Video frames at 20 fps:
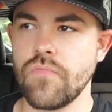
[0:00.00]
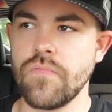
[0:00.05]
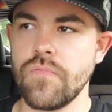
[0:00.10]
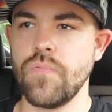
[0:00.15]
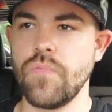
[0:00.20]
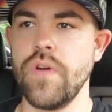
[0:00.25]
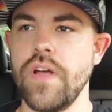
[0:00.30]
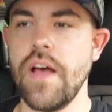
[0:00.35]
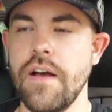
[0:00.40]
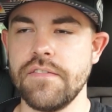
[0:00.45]

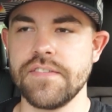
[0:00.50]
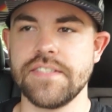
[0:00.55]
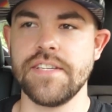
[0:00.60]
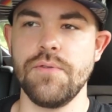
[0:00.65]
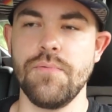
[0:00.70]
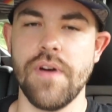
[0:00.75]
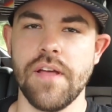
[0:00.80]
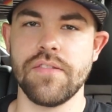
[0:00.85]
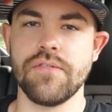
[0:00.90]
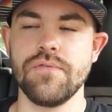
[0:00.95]
We
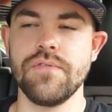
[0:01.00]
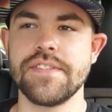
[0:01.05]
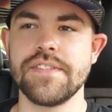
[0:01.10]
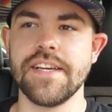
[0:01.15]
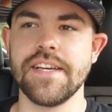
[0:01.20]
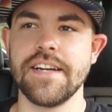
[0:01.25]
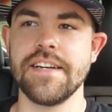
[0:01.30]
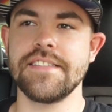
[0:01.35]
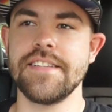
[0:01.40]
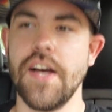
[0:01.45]
obviously went through a
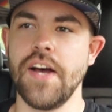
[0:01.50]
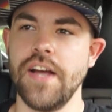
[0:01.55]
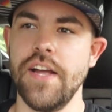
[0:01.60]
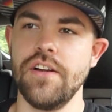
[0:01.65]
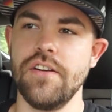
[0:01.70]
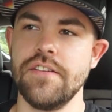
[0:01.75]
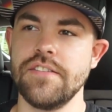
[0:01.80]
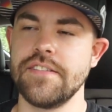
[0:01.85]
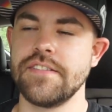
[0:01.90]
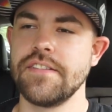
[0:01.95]
set of
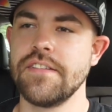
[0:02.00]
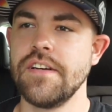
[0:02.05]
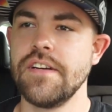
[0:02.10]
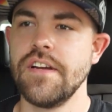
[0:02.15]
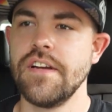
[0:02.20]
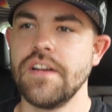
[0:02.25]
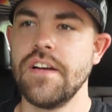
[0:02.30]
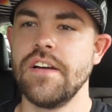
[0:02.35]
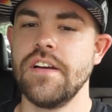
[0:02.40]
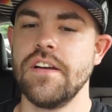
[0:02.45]
tires,
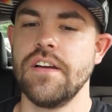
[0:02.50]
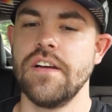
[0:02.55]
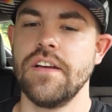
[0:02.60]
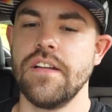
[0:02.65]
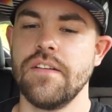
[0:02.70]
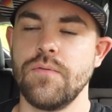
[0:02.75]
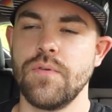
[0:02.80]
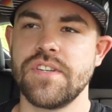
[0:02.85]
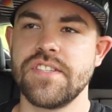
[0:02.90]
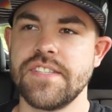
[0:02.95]

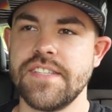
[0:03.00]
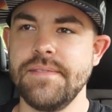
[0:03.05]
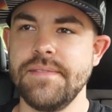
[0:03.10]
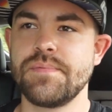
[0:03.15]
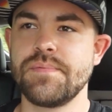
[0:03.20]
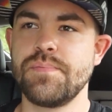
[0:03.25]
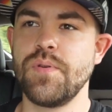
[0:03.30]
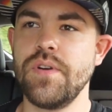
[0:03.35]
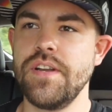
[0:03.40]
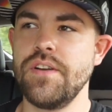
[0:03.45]
which
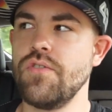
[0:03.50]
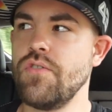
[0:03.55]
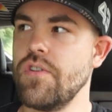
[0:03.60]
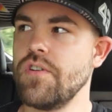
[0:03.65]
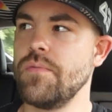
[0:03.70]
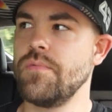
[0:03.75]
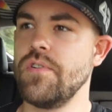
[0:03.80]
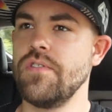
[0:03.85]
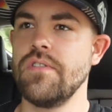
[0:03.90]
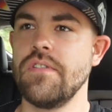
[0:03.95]
seems pretty
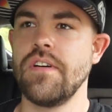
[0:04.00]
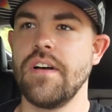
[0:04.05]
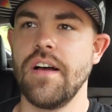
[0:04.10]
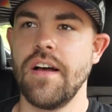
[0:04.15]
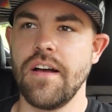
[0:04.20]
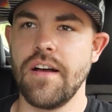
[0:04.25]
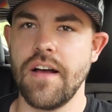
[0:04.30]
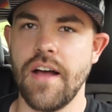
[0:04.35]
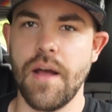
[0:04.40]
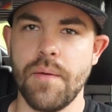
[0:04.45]
normal.
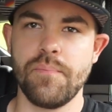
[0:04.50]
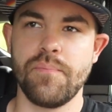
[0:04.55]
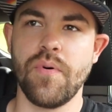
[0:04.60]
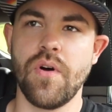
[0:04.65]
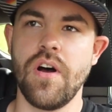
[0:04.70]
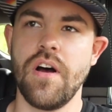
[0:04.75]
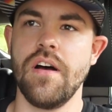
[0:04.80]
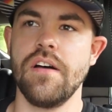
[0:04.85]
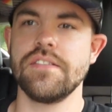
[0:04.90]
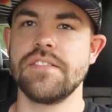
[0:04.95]
I
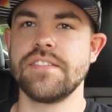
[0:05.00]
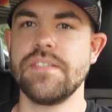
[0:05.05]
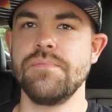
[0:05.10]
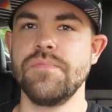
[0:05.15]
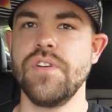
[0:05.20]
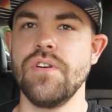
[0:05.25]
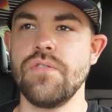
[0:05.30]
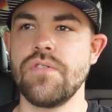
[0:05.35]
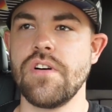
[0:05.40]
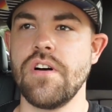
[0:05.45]
bought
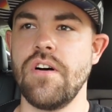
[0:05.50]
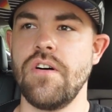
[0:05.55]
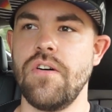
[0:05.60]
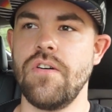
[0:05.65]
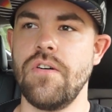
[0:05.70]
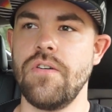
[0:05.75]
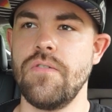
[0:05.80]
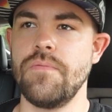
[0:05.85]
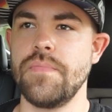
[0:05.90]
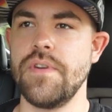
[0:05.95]
some
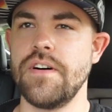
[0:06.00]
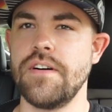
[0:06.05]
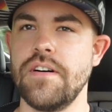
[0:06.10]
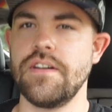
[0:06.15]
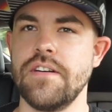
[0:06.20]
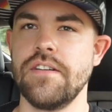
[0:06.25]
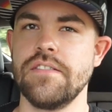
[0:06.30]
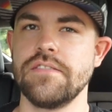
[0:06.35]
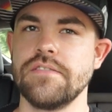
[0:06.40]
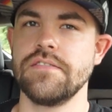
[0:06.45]

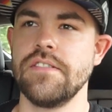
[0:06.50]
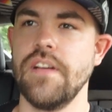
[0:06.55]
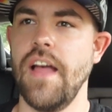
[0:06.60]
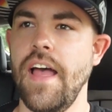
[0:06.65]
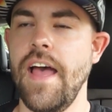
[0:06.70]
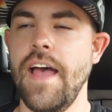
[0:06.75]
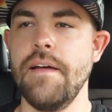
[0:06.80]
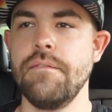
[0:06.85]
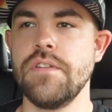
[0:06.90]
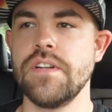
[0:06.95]
Yokohama
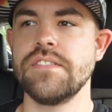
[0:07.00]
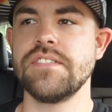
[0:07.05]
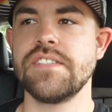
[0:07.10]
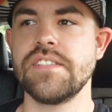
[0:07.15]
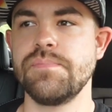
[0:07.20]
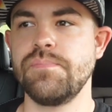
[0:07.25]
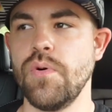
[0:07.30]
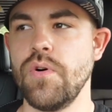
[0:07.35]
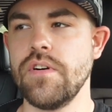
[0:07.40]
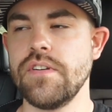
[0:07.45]
Advent
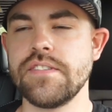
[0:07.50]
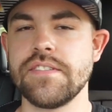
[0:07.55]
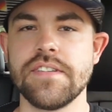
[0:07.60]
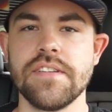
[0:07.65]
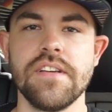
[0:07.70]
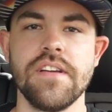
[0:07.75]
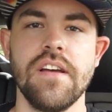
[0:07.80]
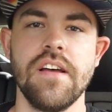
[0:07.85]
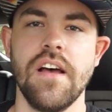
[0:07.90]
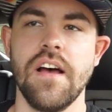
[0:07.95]
Sports.
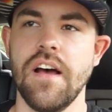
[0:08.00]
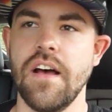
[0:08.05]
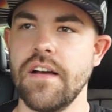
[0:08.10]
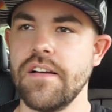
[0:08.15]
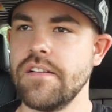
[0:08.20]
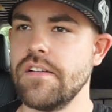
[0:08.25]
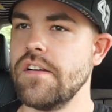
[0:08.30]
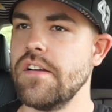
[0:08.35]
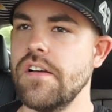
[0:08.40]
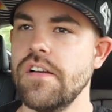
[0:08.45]

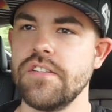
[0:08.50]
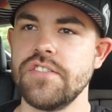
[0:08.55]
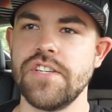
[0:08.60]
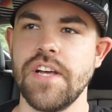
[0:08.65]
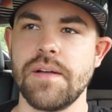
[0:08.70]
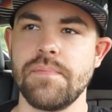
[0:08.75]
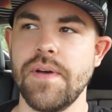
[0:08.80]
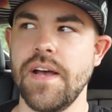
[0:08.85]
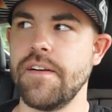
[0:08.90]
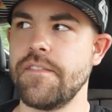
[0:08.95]

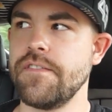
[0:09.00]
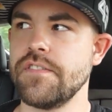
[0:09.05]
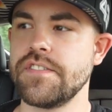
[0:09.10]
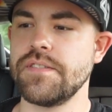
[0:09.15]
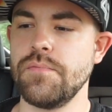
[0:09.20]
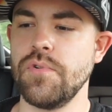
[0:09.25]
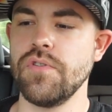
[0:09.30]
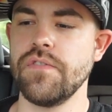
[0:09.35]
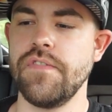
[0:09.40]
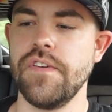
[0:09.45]
Check back for
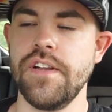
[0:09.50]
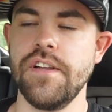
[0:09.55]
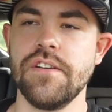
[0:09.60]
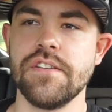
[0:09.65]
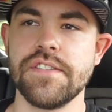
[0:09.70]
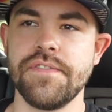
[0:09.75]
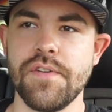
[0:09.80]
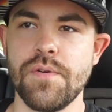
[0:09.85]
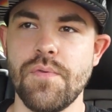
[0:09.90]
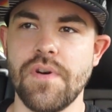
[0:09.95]
some old
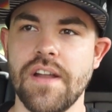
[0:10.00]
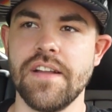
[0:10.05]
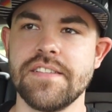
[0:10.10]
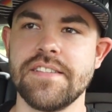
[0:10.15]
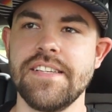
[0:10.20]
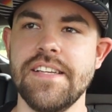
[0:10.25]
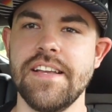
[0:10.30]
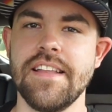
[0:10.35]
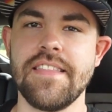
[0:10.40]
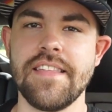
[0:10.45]
videos if you want to
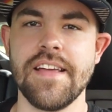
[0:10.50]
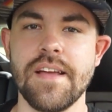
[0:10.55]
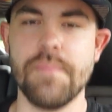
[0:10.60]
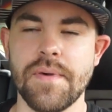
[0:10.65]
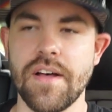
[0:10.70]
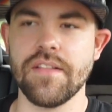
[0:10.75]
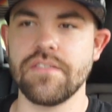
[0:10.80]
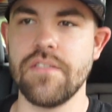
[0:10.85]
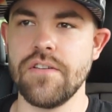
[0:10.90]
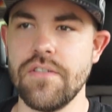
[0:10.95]
see anything
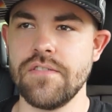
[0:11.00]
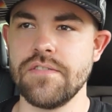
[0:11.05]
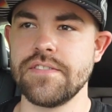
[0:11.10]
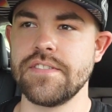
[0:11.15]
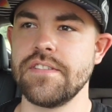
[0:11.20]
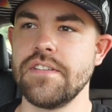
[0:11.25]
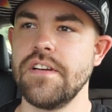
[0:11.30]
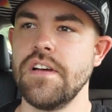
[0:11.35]
about those.